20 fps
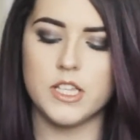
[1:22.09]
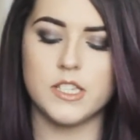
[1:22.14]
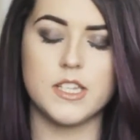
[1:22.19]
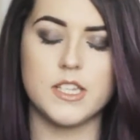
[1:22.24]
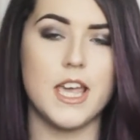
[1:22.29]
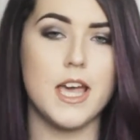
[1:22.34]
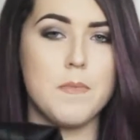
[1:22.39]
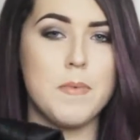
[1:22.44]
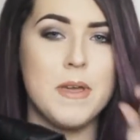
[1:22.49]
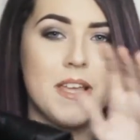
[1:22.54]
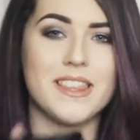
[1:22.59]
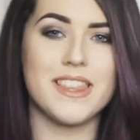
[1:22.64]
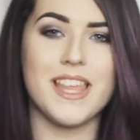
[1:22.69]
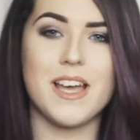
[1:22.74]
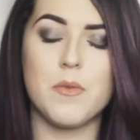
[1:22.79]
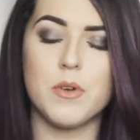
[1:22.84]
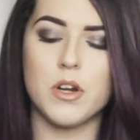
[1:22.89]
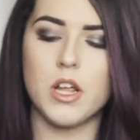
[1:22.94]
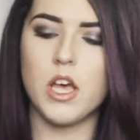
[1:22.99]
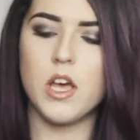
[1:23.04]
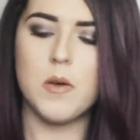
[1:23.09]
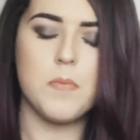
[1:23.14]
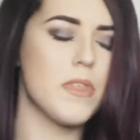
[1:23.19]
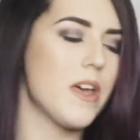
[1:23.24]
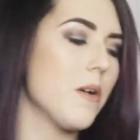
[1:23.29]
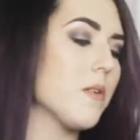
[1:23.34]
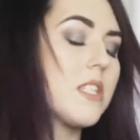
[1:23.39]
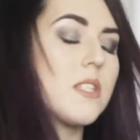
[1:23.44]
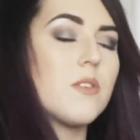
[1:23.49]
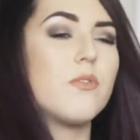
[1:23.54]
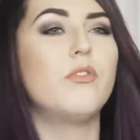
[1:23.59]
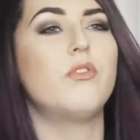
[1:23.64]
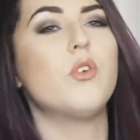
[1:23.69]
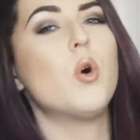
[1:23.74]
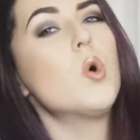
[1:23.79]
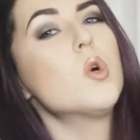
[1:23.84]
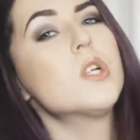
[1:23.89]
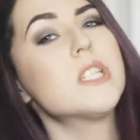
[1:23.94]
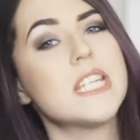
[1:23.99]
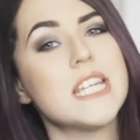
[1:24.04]
So yeah, I picked that one up. That was
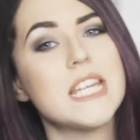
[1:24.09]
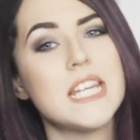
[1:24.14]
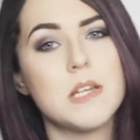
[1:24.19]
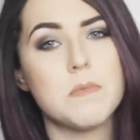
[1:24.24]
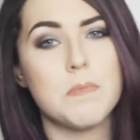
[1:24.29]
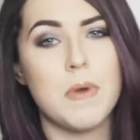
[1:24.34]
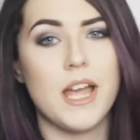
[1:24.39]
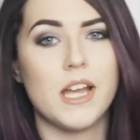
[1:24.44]
£14.